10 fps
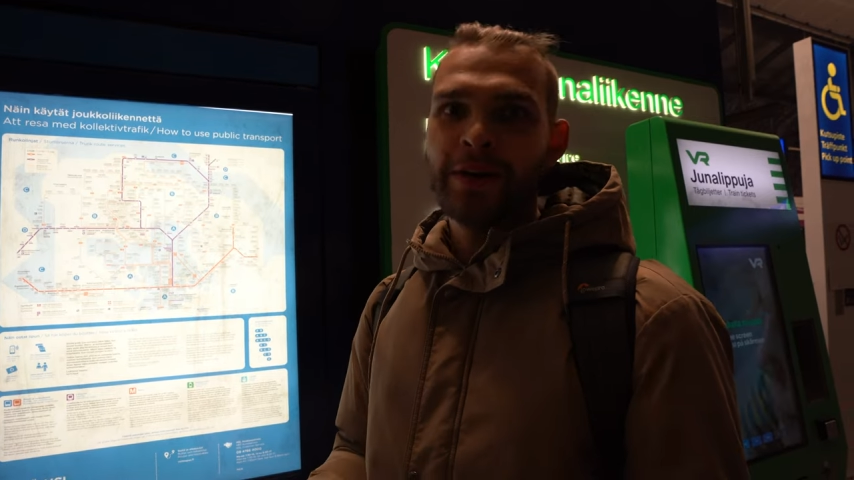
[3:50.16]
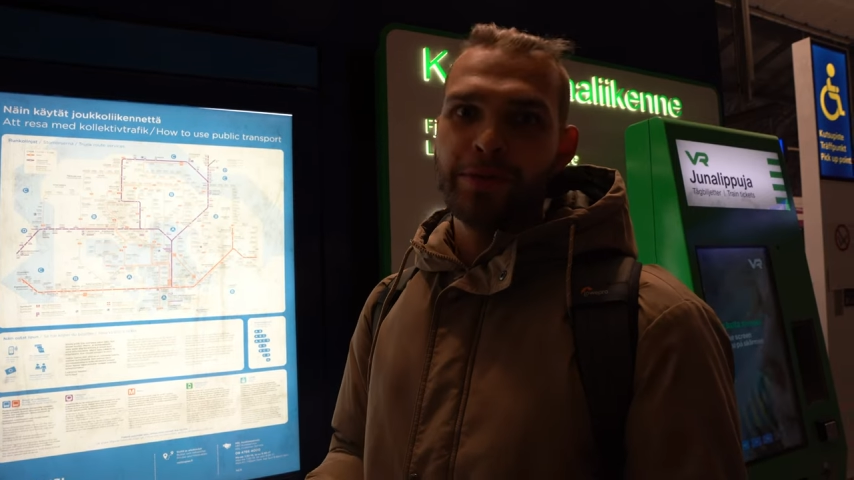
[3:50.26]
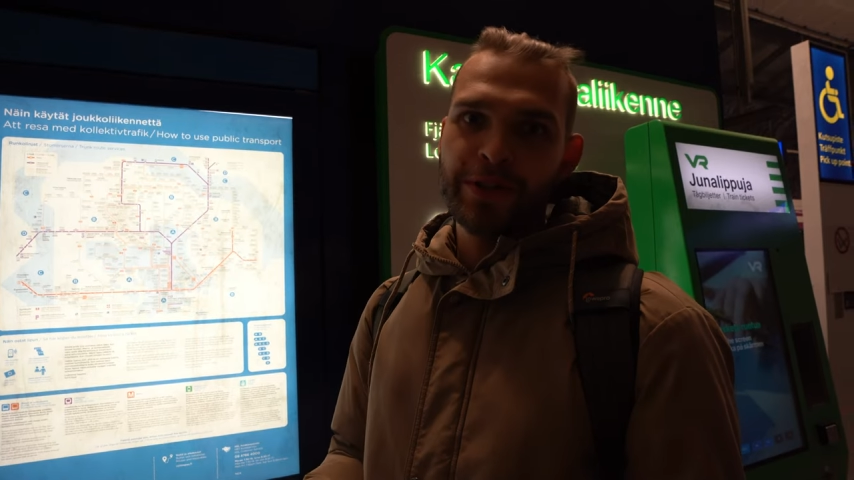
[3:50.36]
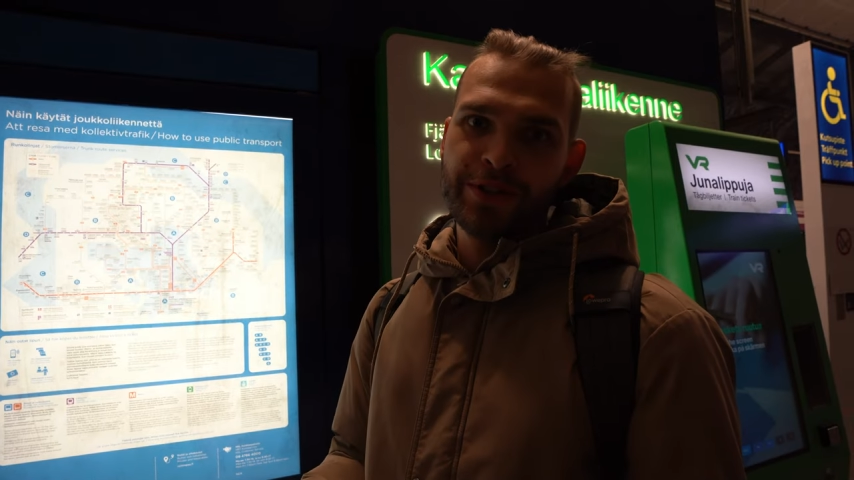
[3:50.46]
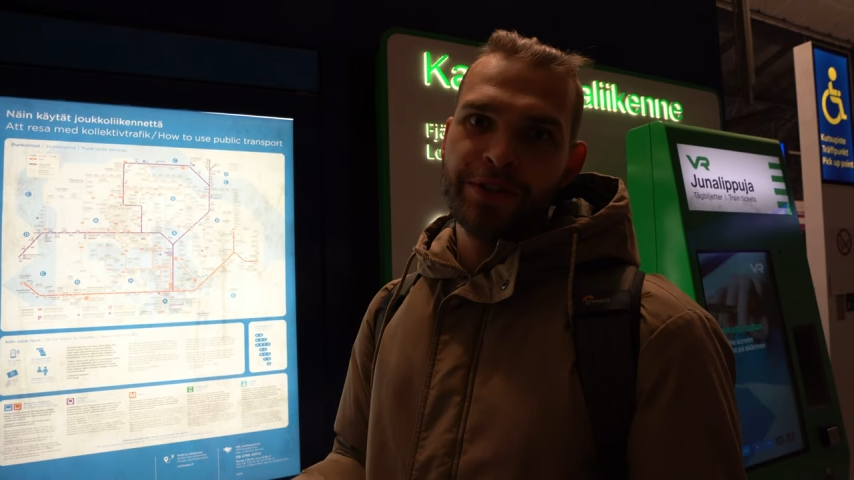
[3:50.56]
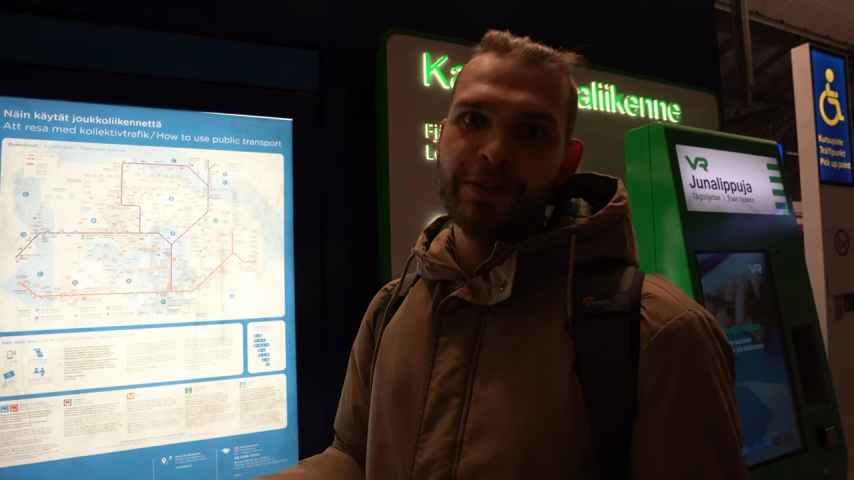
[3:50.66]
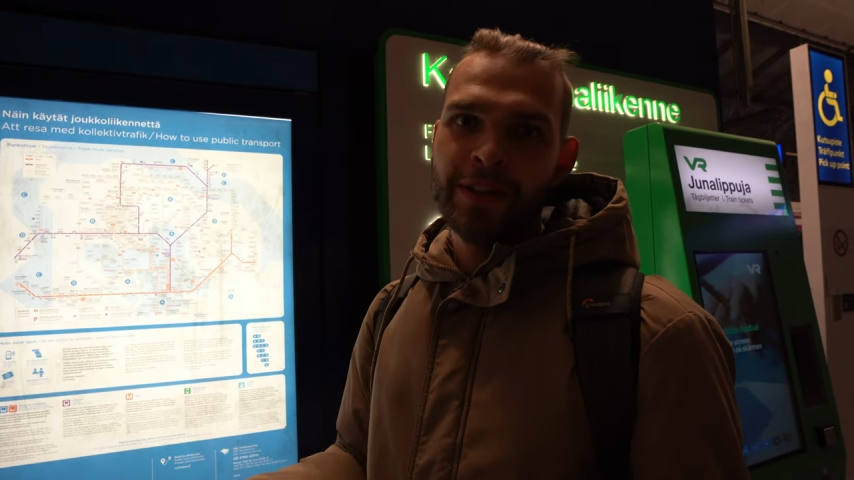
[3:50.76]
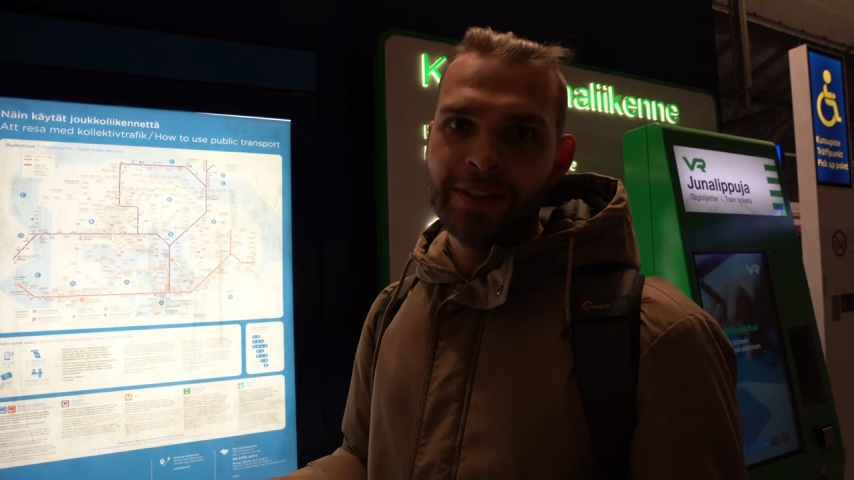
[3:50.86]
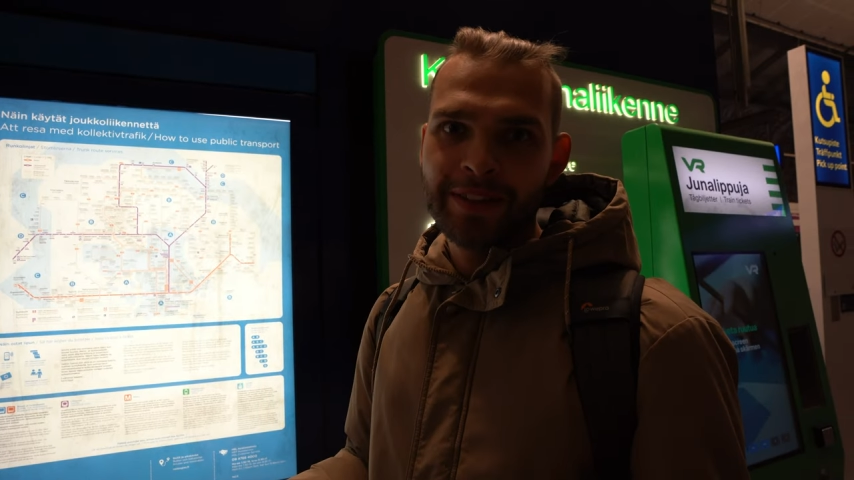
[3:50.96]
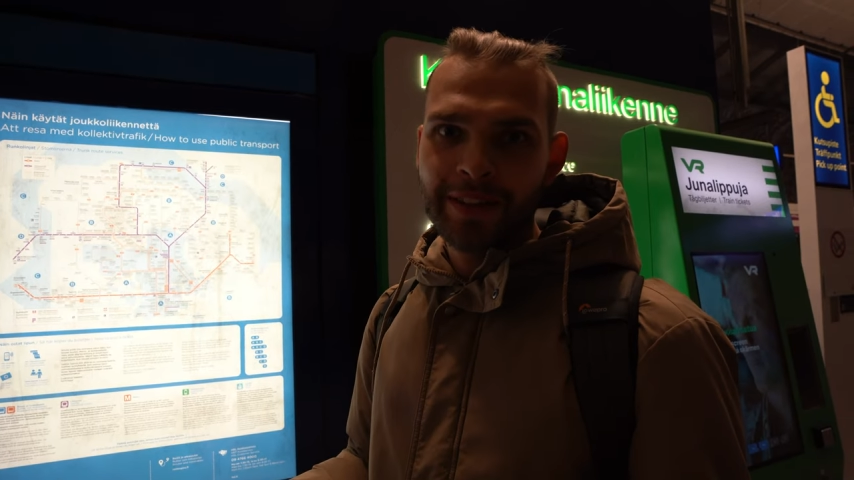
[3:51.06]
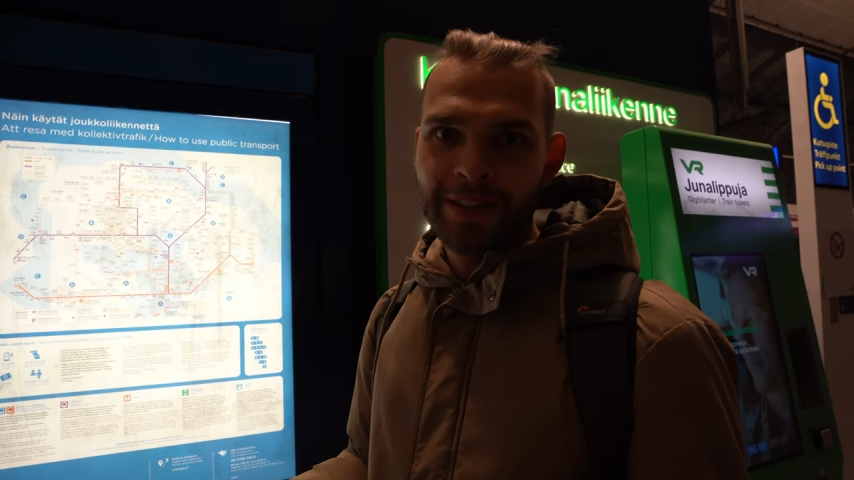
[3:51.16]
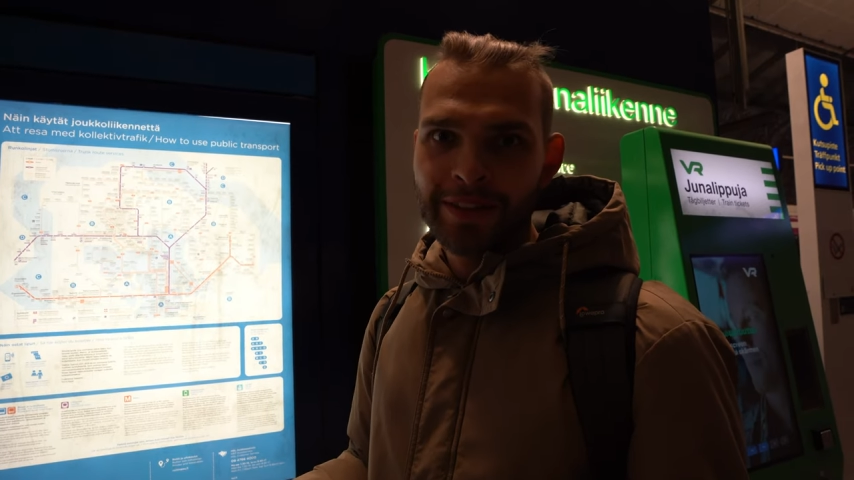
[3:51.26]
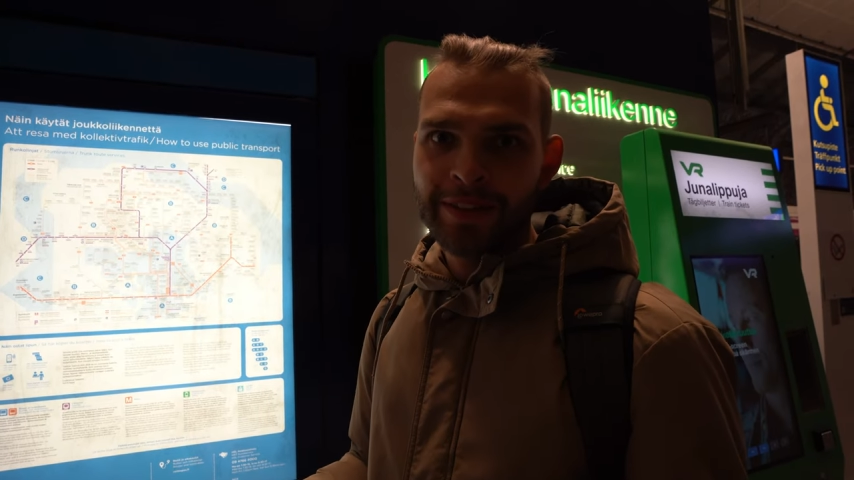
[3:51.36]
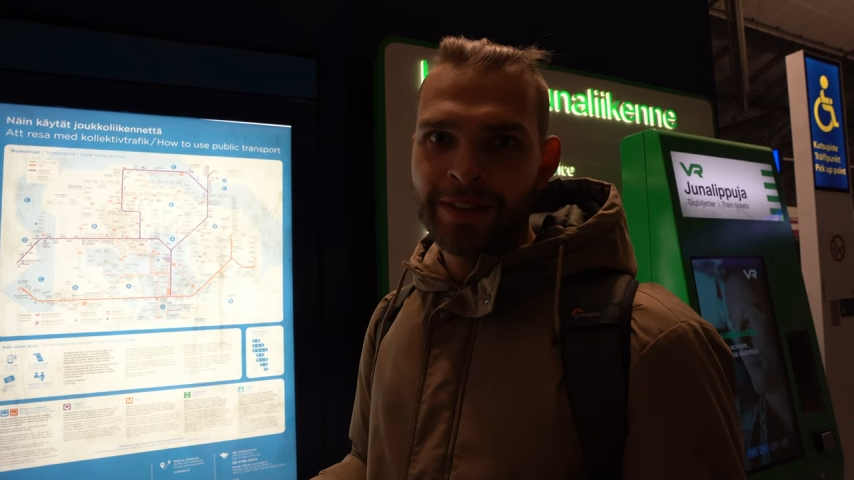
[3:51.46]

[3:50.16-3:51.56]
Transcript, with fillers: which tickets